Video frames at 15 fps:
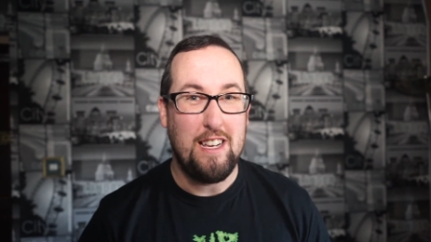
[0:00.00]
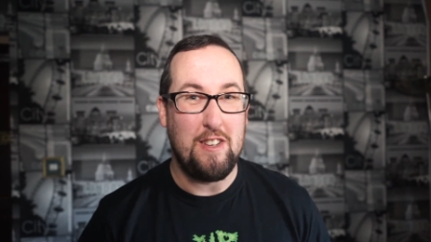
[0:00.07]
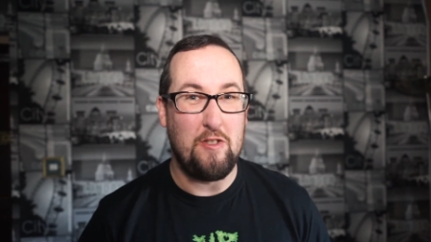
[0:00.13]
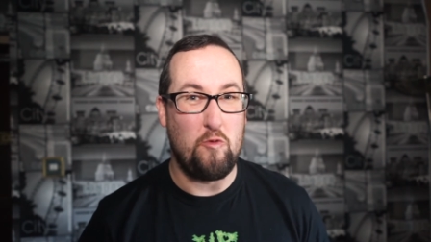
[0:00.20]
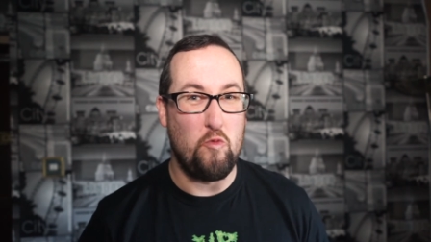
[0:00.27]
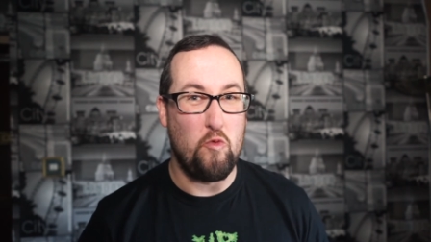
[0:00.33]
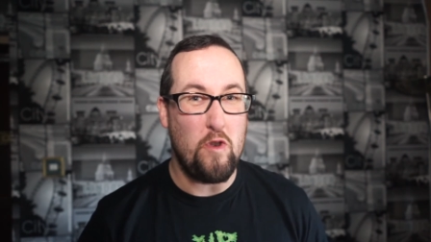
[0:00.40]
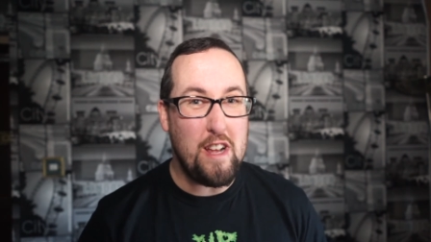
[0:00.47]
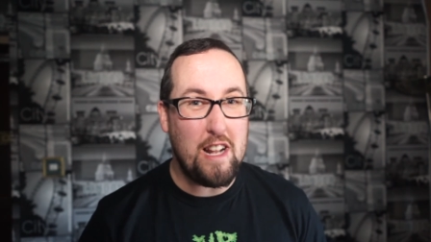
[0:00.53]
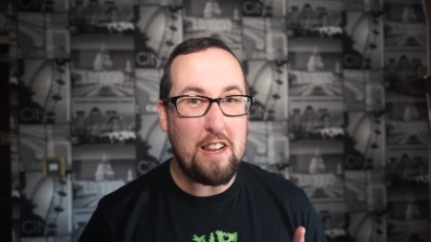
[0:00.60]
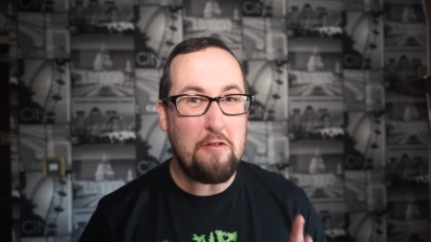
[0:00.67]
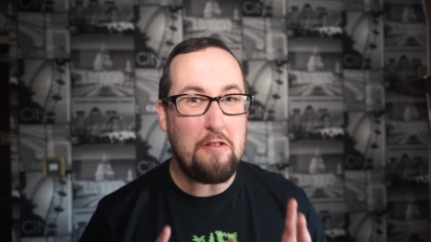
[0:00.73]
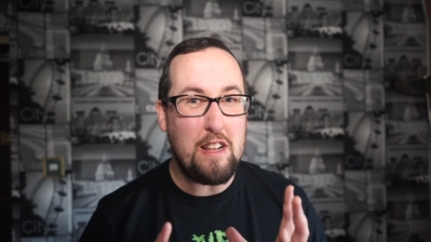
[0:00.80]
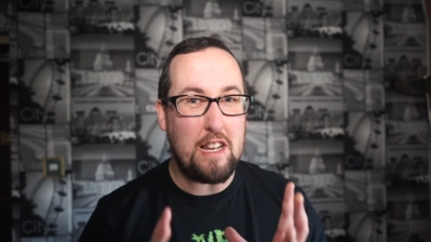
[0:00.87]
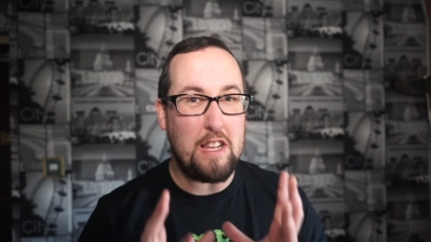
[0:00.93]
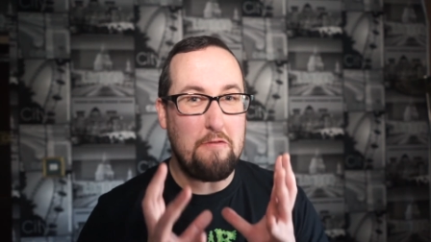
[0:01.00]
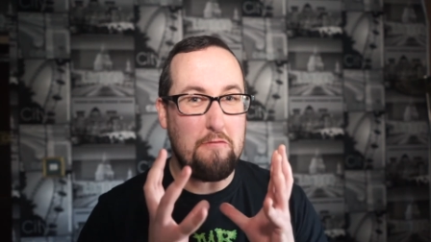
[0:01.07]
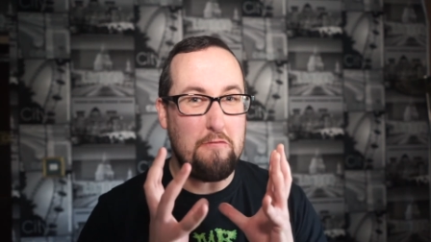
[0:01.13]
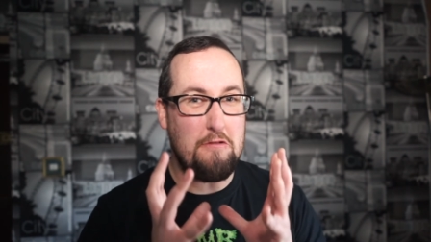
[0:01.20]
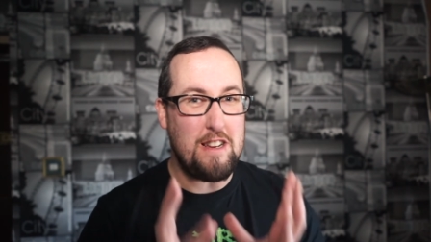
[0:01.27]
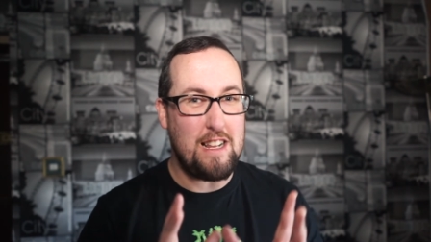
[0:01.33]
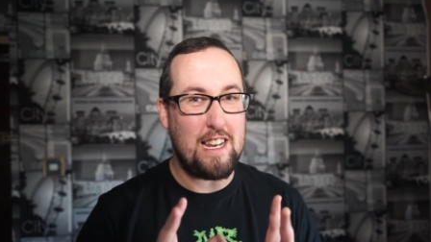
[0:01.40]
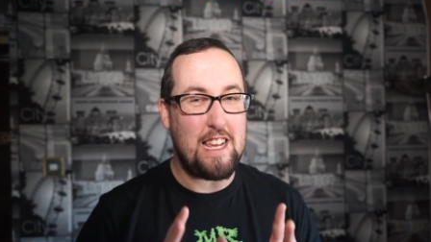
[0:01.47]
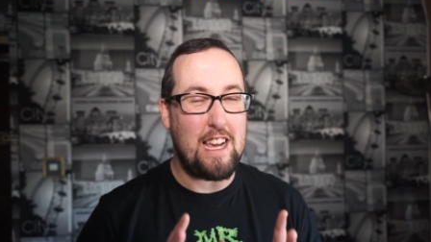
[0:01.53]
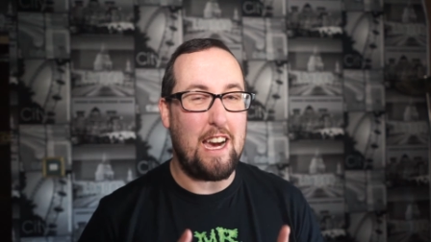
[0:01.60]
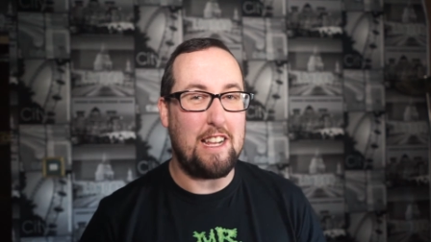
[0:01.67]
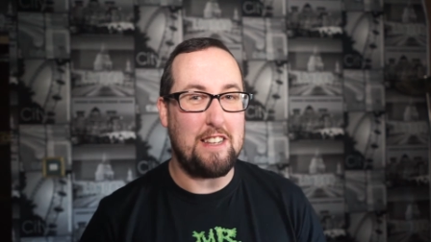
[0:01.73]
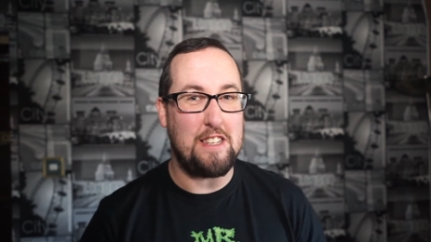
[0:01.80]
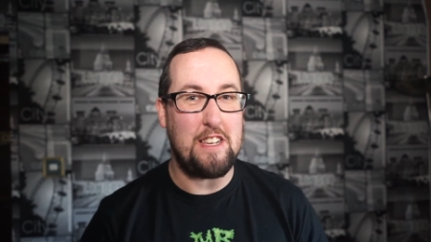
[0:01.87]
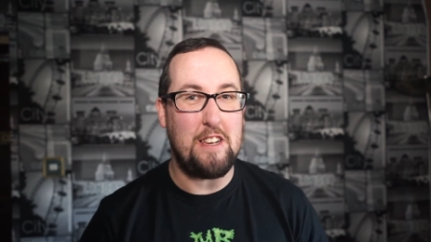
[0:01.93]
is really, really, really
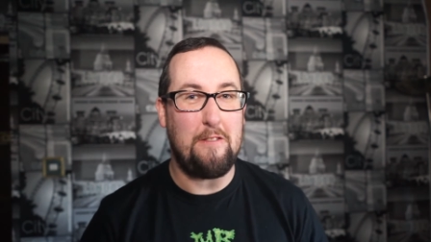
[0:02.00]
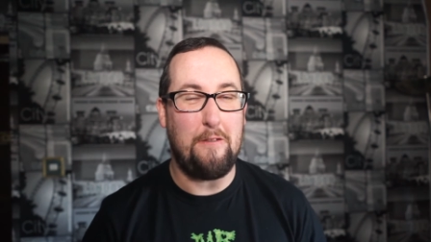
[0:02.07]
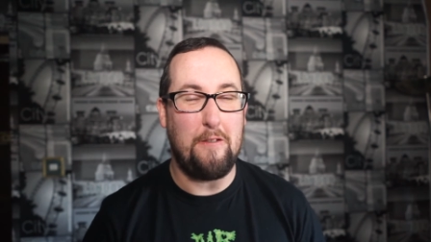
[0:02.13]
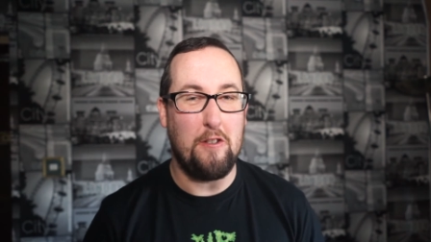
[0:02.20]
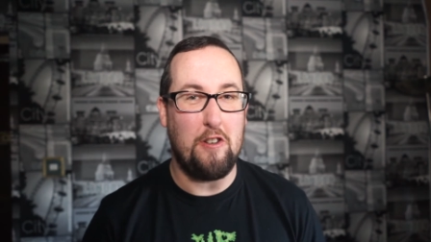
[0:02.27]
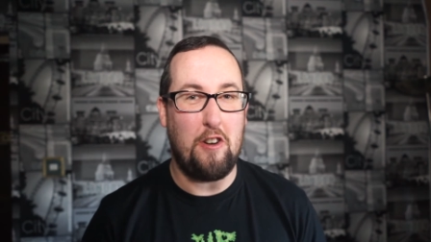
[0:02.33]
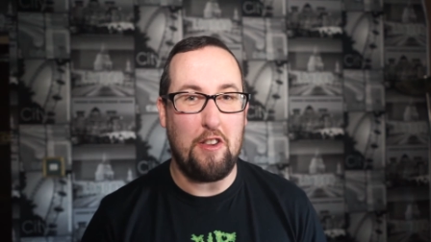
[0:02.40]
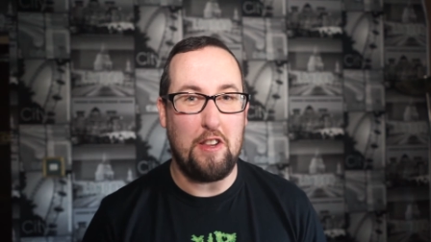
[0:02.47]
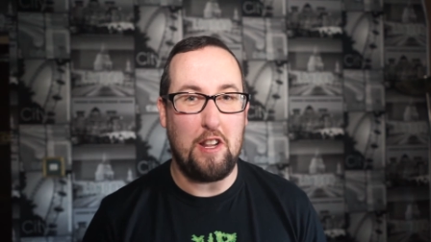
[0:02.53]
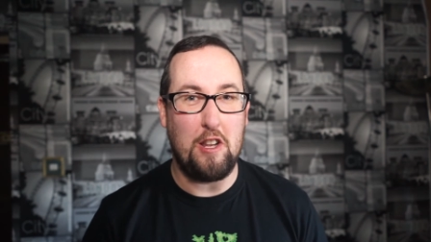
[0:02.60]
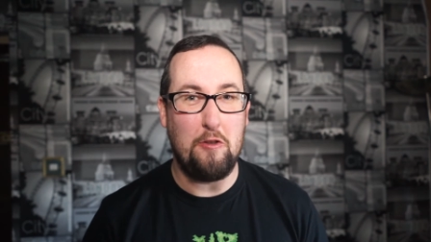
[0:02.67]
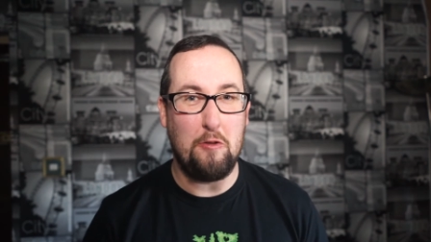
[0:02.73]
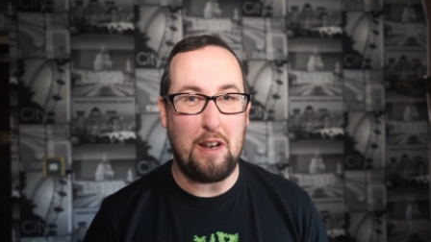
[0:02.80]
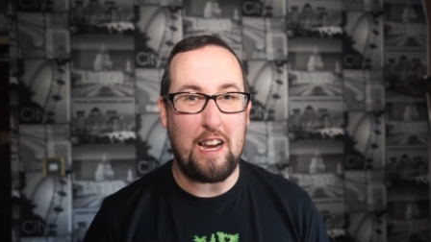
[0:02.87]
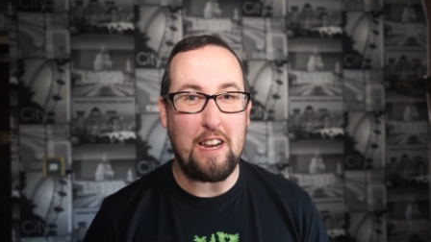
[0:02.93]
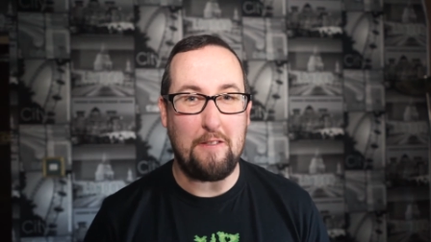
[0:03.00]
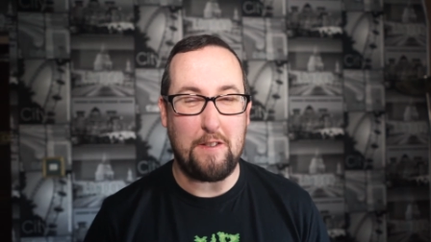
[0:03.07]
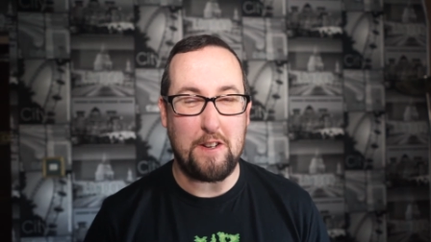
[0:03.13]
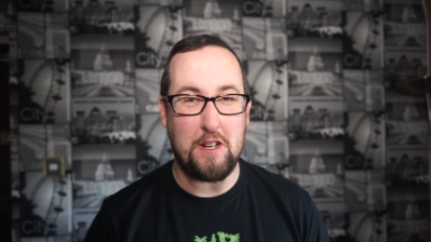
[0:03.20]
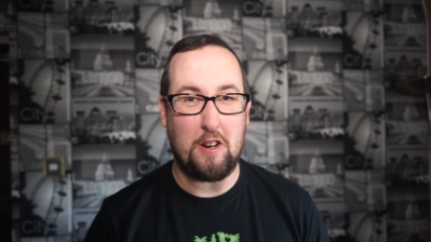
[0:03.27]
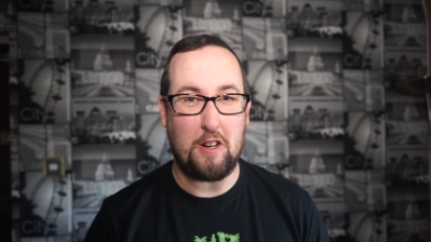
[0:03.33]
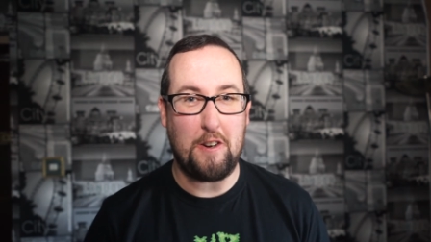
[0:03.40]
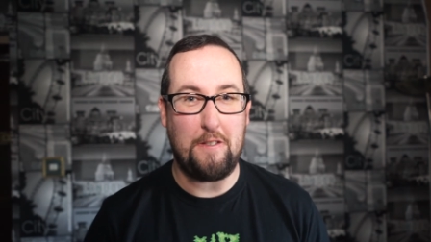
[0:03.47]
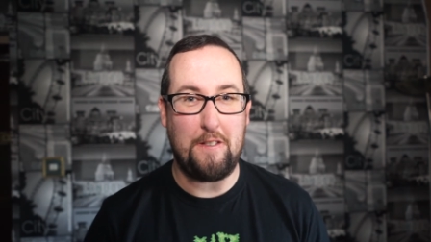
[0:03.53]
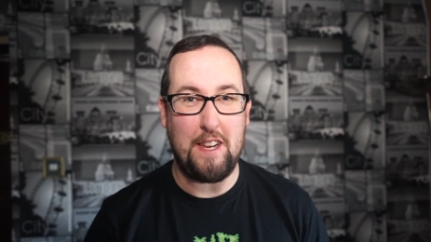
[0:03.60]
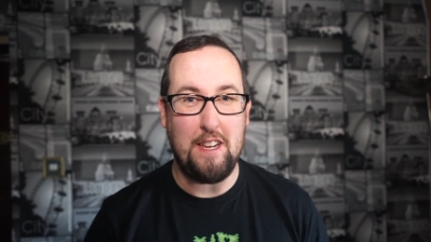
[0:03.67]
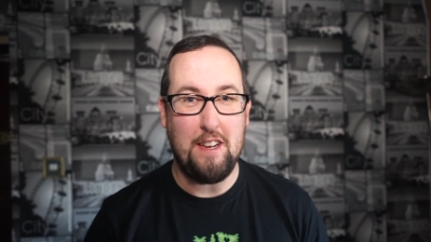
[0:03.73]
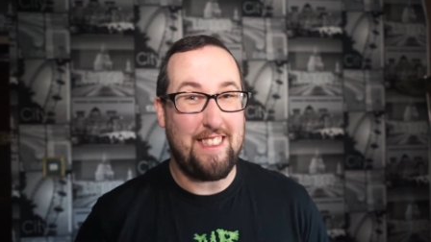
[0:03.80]
handy for all the low light photography.